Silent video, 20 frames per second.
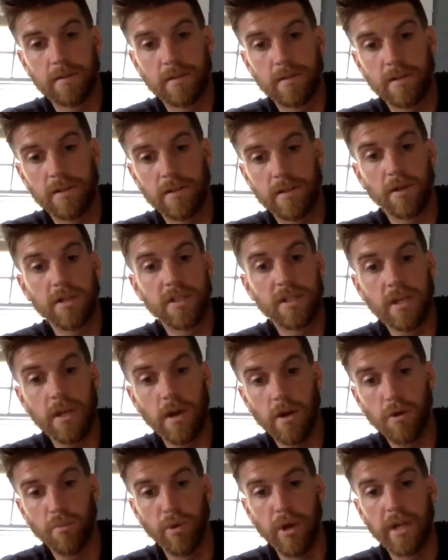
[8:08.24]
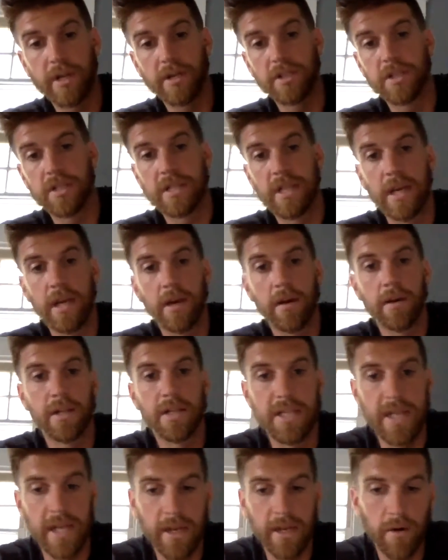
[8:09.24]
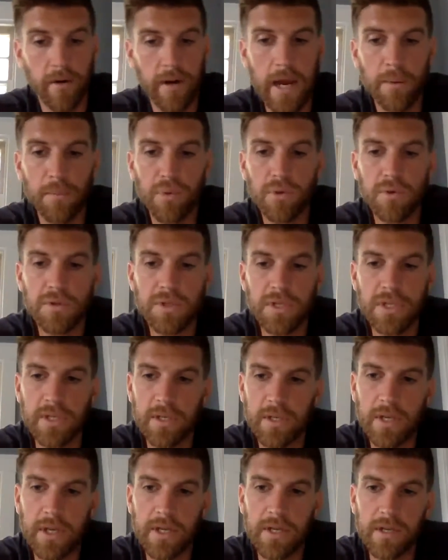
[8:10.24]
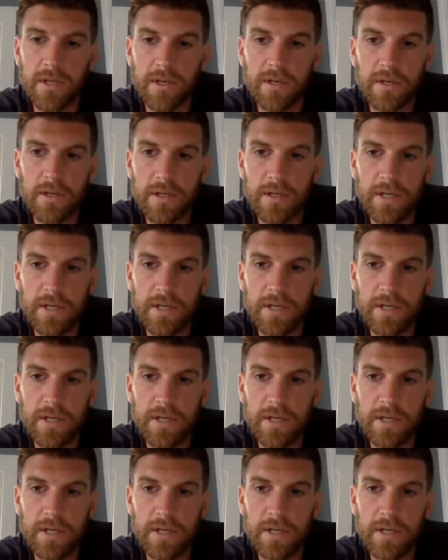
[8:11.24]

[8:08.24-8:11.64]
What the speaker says: starts to cut her branches down and take her apples and